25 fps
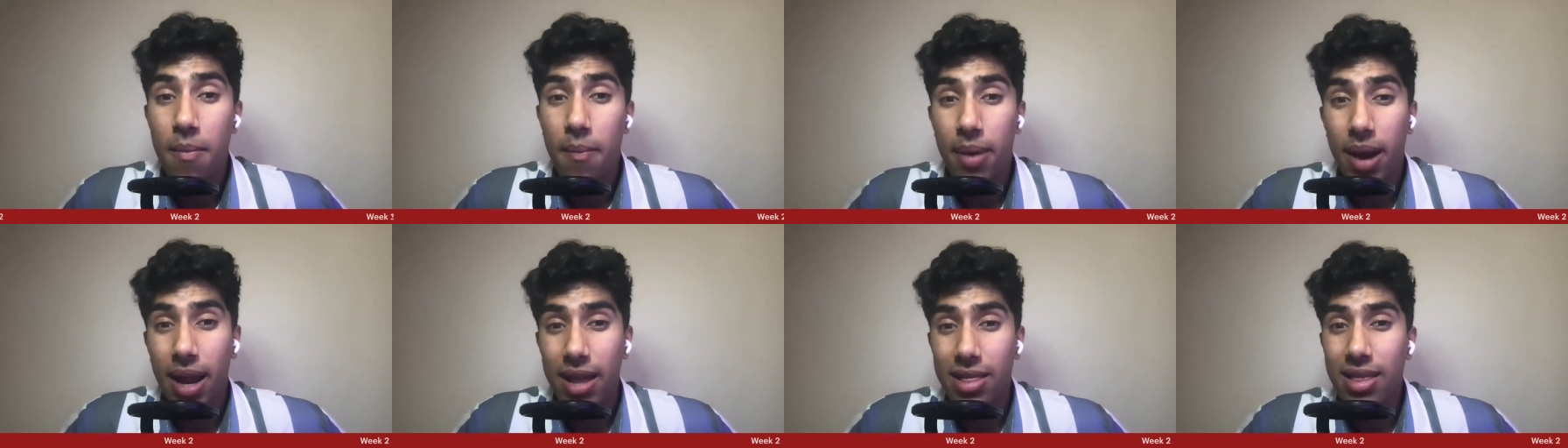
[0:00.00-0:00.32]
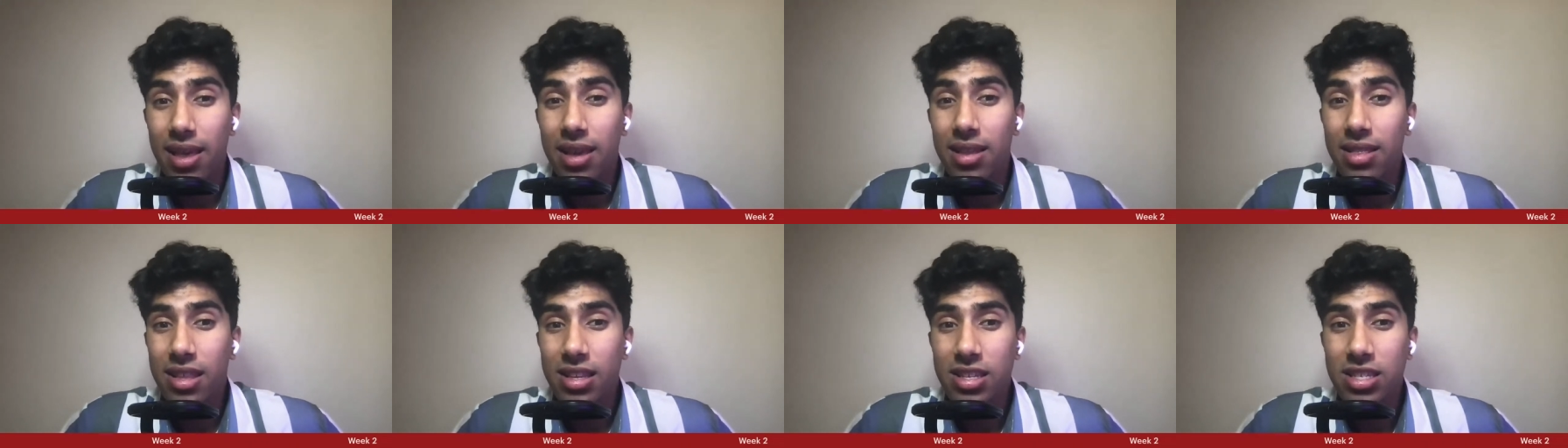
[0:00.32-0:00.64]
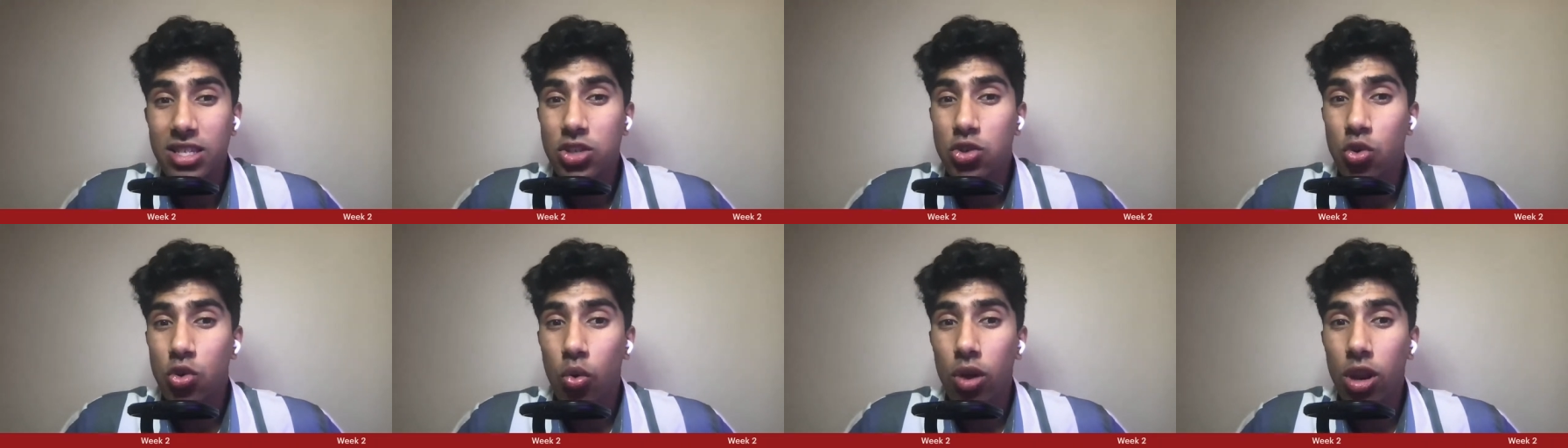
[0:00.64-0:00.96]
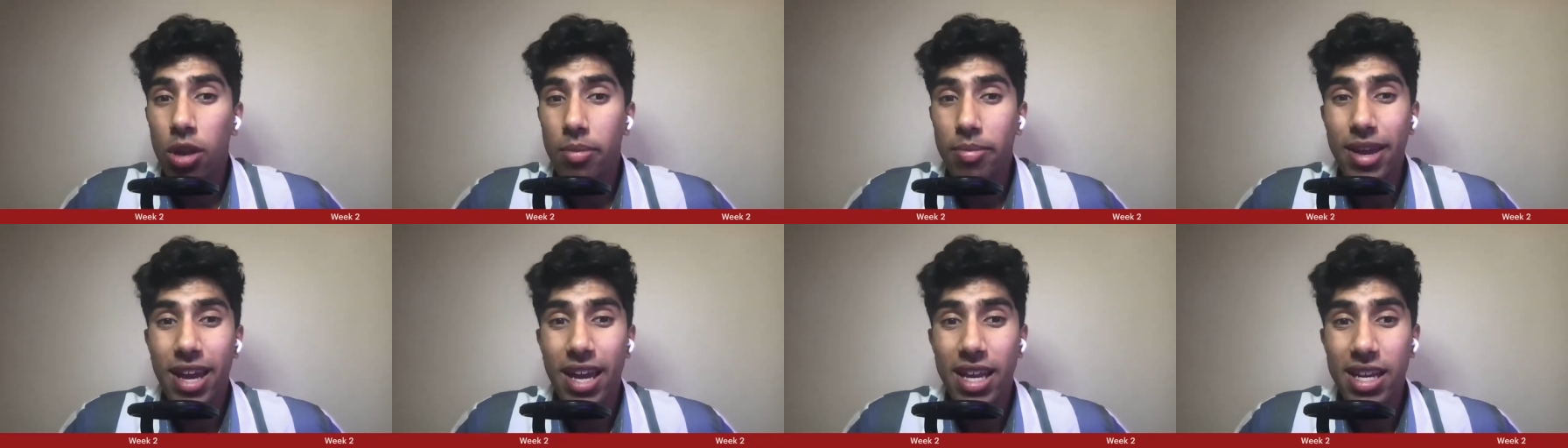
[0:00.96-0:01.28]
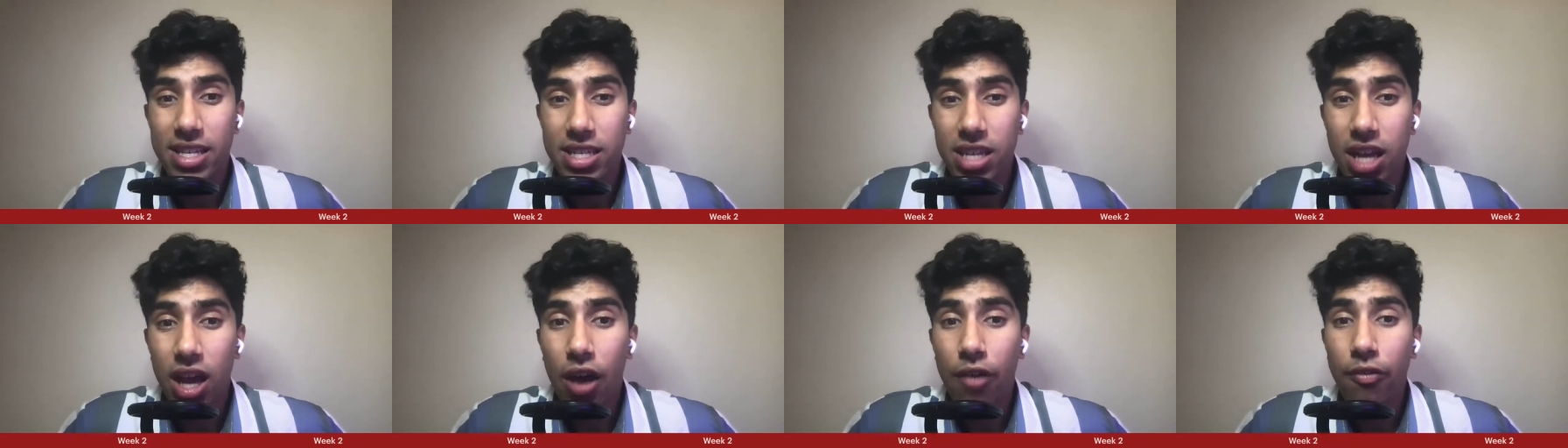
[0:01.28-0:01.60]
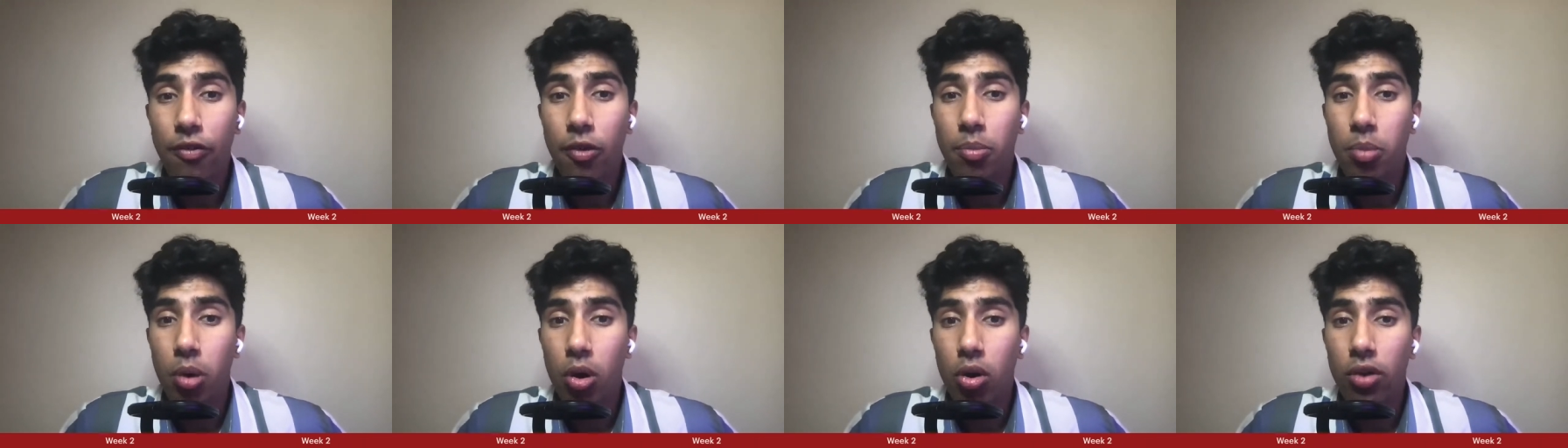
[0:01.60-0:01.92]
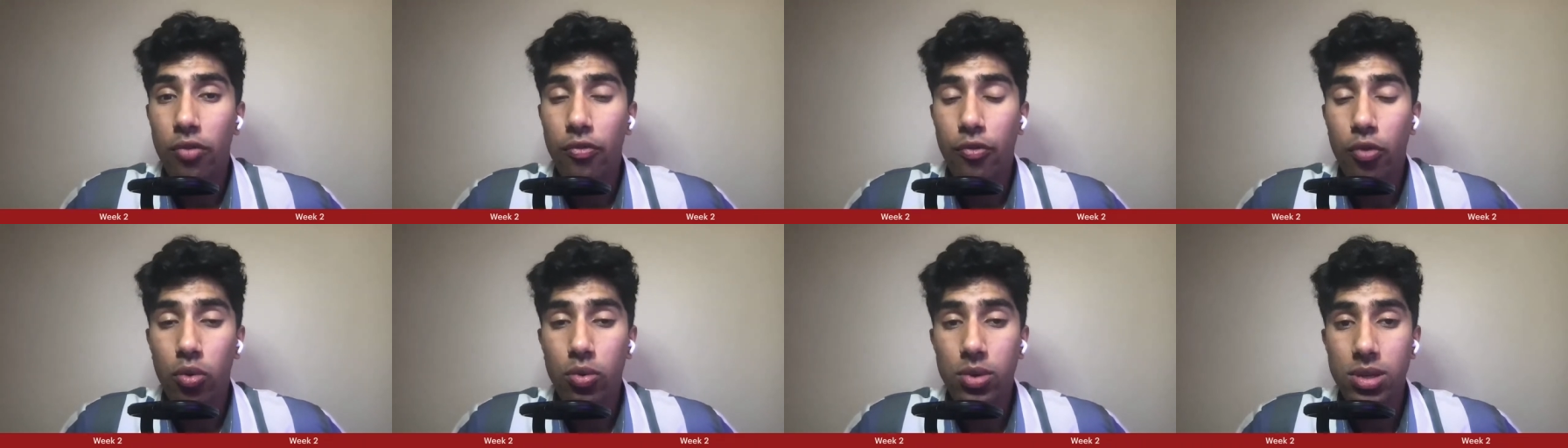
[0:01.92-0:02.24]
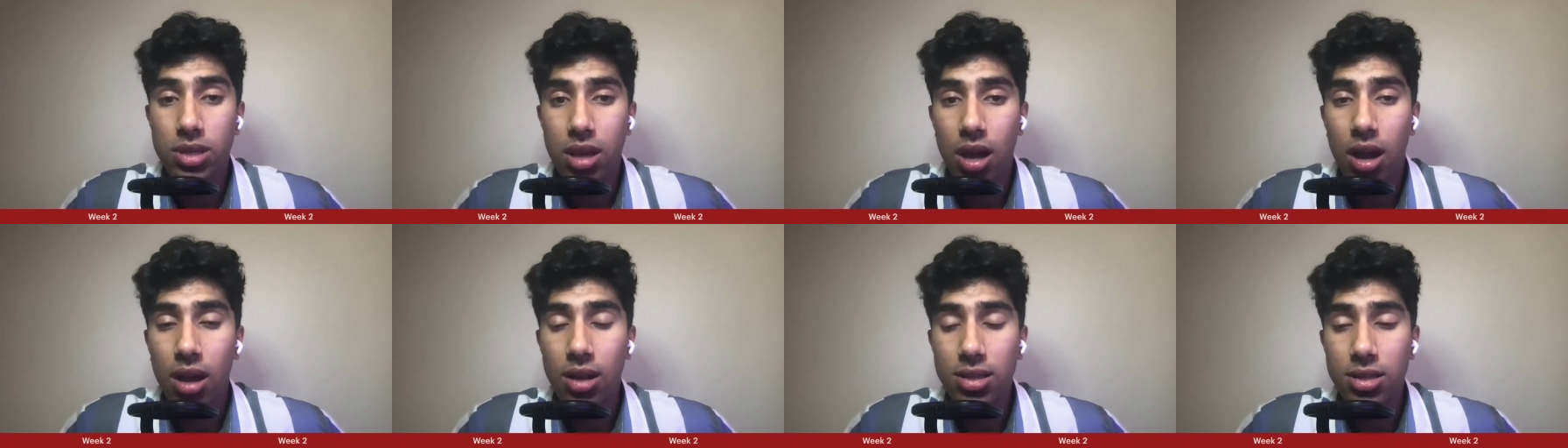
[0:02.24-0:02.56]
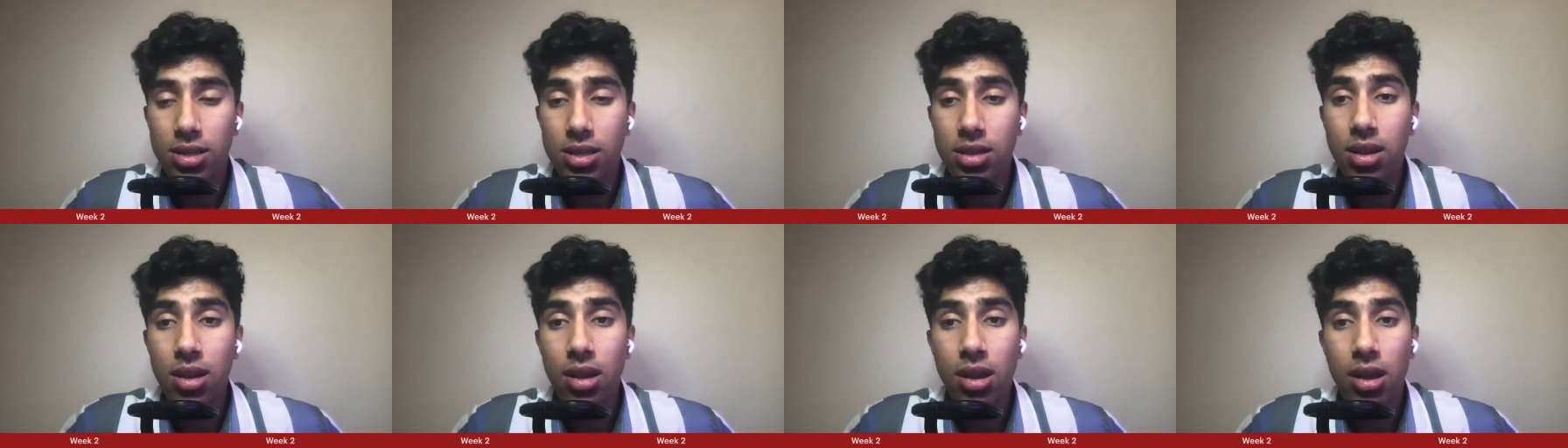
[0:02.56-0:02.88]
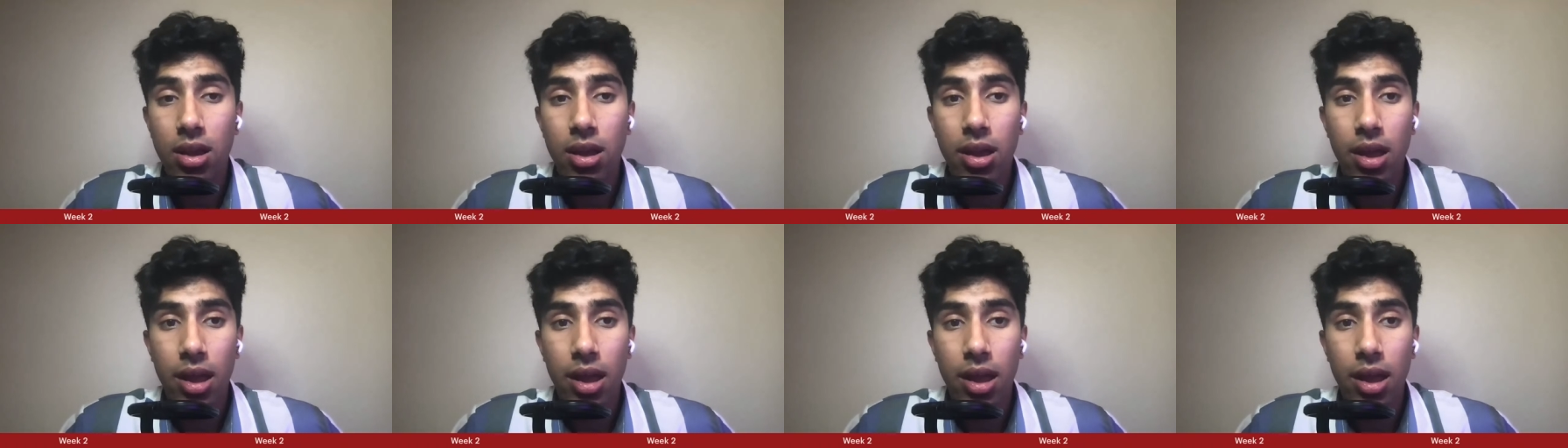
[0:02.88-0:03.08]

But I think this is going to be a tough opponent for Wisconsin.